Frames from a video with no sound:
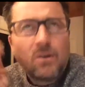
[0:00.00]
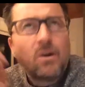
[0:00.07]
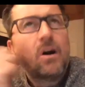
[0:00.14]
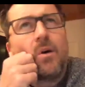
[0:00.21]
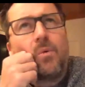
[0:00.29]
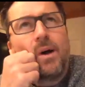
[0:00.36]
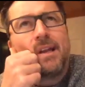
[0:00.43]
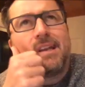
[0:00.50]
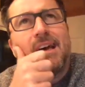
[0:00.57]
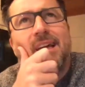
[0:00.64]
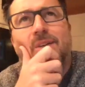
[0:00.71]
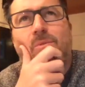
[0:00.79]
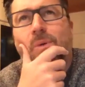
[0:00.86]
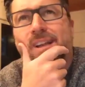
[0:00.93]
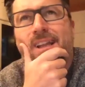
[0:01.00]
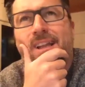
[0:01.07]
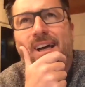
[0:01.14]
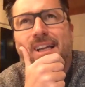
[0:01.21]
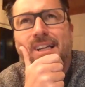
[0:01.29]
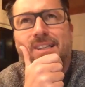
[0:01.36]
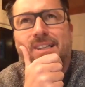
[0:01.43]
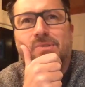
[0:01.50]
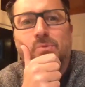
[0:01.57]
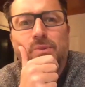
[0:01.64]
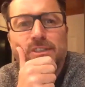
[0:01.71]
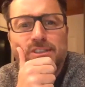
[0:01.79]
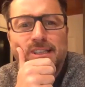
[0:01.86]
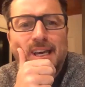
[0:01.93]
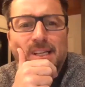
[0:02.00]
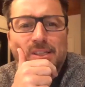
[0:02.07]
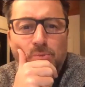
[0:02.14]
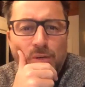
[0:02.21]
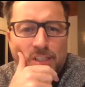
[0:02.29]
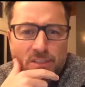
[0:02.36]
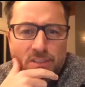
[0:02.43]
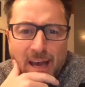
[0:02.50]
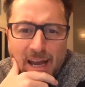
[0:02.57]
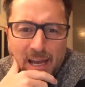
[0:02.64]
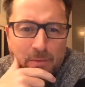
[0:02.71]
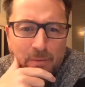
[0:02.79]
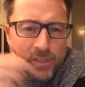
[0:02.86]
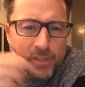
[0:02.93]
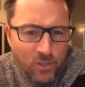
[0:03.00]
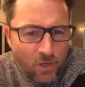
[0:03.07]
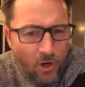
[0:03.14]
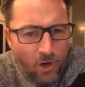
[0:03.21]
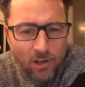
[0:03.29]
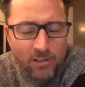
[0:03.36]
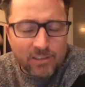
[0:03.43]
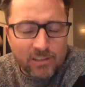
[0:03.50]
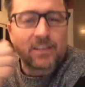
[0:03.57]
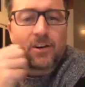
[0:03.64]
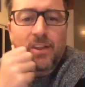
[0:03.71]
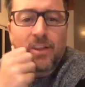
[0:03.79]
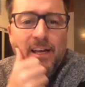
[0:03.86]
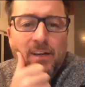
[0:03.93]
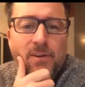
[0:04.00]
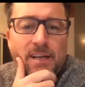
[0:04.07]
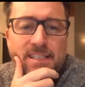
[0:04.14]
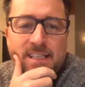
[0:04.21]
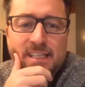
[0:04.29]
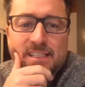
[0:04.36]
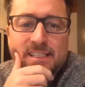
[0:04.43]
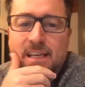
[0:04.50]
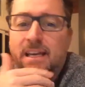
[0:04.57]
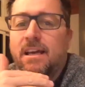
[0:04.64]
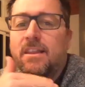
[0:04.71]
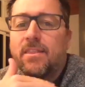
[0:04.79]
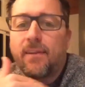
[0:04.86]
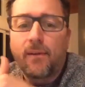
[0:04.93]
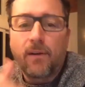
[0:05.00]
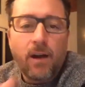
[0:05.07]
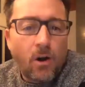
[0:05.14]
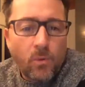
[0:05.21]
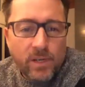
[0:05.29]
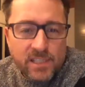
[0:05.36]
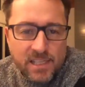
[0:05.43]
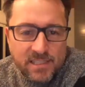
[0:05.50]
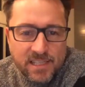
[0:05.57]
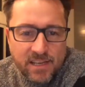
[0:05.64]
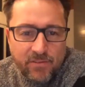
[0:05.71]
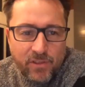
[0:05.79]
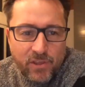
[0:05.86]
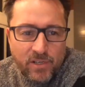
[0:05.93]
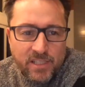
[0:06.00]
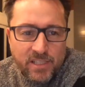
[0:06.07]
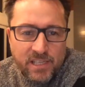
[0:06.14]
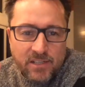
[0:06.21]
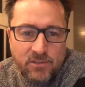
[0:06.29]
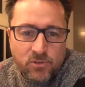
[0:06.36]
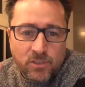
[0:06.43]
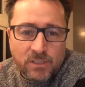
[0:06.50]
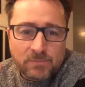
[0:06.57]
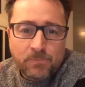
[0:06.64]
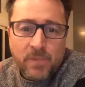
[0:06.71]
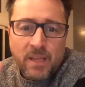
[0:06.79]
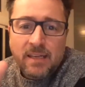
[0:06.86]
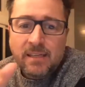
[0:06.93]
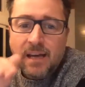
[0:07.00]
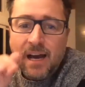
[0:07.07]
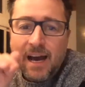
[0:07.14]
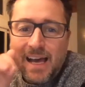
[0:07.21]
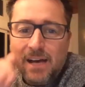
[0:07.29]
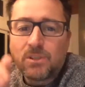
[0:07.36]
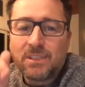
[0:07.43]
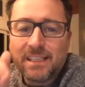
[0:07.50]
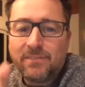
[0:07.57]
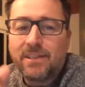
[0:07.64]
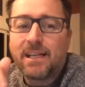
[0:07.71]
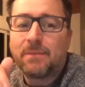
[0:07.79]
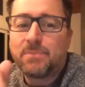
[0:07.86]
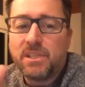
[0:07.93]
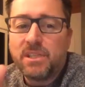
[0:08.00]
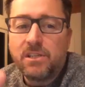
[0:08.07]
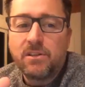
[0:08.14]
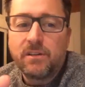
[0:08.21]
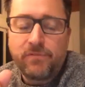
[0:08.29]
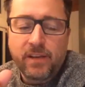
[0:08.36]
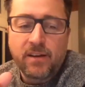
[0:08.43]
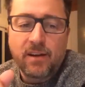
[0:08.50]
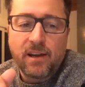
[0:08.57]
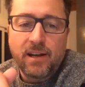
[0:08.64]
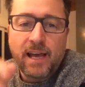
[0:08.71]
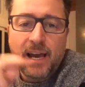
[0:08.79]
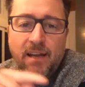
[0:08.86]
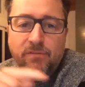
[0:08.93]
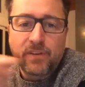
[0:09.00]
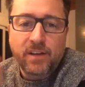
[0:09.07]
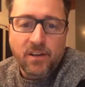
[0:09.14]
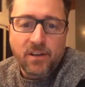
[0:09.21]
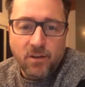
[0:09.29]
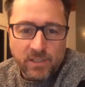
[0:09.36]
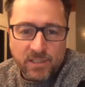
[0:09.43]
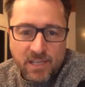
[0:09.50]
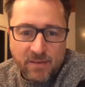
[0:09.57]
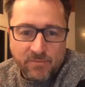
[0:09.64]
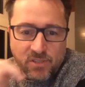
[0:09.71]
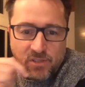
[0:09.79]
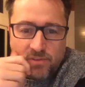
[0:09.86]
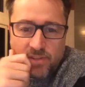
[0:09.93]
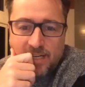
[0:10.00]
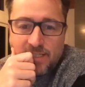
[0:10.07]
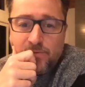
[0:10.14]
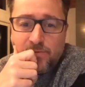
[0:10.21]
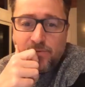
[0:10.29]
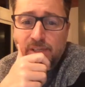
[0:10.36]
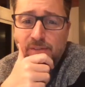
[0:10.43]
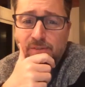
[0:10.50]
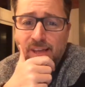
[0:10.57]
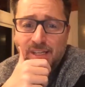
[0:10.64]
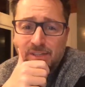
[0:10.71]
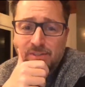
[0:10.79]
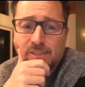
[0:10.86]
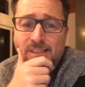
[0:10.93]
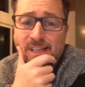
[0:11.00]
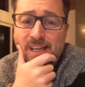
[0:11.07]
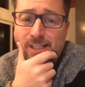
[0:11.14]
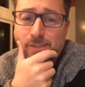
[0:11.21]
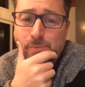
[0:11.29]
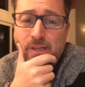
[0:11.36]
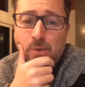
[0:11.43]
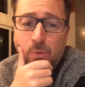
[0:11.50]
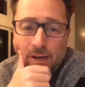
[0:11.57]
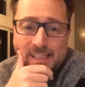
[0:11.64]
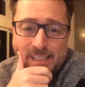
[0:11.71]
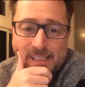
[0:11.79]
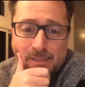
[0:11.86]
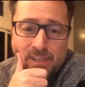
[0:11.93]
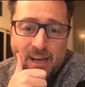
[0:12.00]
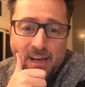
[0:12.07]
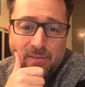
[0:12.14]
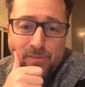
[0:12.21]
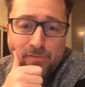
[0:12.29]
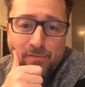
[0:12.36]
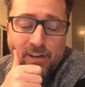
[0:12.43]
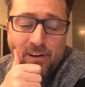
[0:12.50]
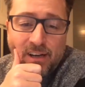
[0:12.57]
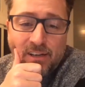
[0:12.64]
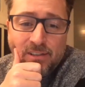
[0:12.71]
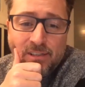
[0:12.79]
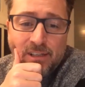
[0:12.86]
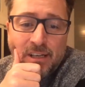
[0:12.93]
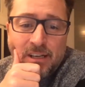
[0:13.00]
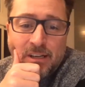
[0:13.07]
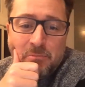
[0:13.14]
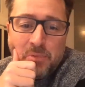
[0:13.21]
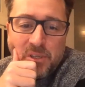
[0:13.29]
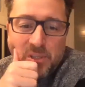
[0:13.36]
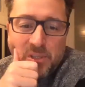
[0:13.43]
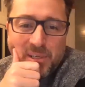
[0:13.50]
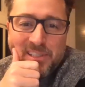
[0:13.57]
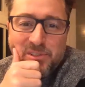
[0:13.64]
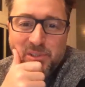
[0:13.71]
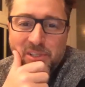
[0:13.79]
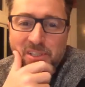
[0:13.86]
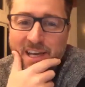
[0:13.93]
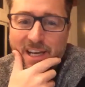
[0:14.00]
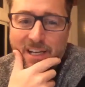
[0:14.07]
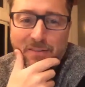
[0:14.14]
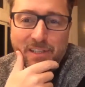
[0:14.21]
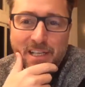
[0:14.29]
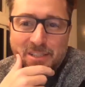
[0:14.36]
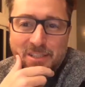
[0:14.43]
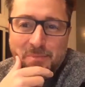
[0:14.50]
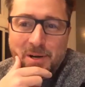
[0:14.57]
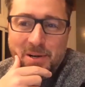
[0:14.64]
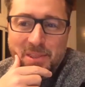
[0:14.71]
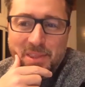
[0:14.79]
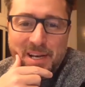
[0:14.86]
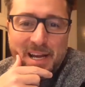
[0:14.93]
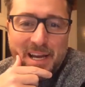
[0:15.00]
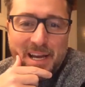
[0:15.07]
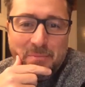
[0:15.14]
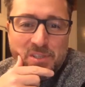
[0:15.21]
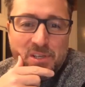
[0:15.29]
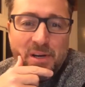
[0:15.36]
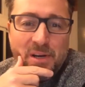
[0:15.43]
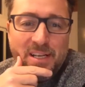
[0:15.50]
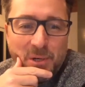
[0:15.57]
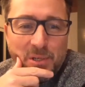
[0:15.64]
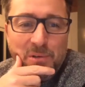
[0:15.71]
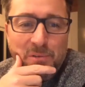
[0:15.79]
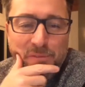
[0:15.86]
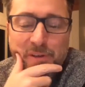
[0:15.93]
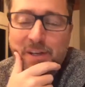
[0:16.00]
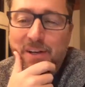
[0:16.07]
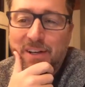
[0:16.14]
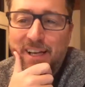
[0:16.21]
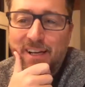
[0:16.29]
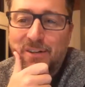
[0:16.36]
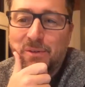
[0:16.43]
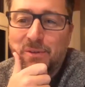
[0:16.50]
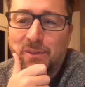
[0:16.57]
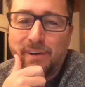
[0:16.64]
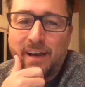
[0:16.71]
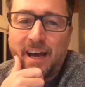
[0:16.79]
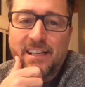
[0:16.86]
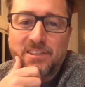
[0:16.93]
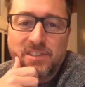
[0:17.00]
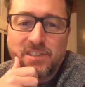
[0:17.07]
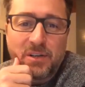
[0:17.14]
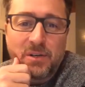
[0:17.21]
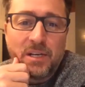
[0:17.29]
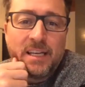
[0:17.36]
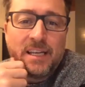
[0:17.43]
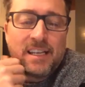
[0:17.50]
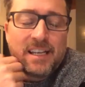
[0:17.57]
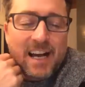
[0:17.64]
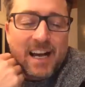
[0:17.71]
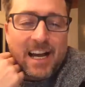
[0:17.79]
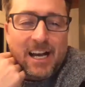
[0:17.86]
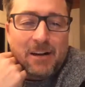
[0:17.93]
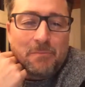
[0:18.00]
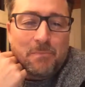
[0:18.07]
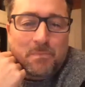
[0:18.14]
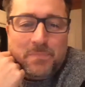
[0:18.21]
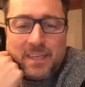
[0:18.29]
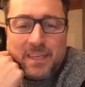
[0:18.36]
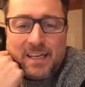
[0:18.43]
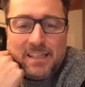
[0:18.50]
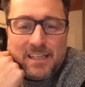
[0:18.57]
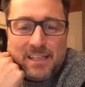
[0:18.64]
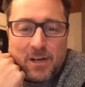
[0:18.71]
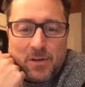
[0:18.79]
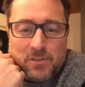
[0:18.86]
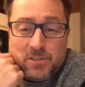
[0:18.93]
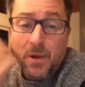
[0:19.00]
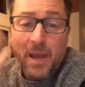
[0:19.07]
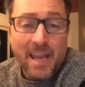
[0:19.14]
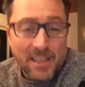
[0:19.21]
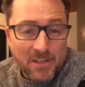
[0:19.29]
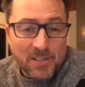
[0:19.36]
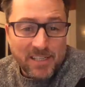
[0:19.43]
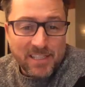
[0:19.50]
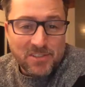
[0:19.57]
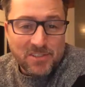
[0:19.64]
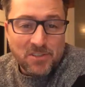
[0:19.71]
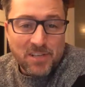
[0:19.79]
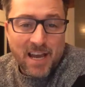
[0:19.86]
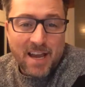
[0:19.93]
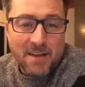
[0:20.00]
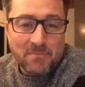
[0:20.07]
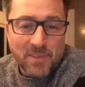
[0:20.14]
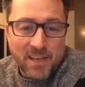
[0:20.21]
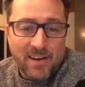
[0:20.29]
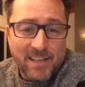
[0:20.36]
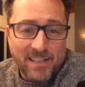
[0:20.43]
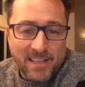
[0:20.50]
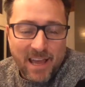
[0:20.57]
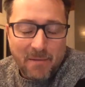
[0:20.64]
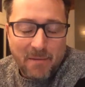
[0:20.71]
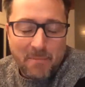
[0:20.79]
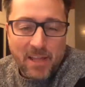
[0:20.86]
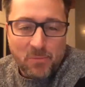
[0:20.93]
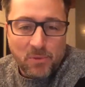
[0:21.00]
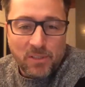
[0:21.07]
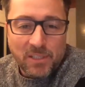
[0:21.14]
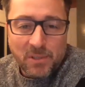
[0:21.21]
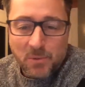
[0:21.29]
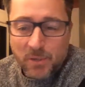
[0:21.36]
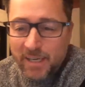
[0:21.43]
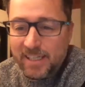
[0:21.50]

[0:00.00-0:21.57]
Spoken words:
oh, what night is which day is which time, which call, like all that craziness. They're always at 7:30 Central. I will leave it up to you to figure out what time zone that is for you. That usually takes me quite some time to figure out, but you guys are all a heck of a lot smarter than I am. So I know you'll figure it out real fast. So, so 8:30 Eastern time there. I did that math really quick.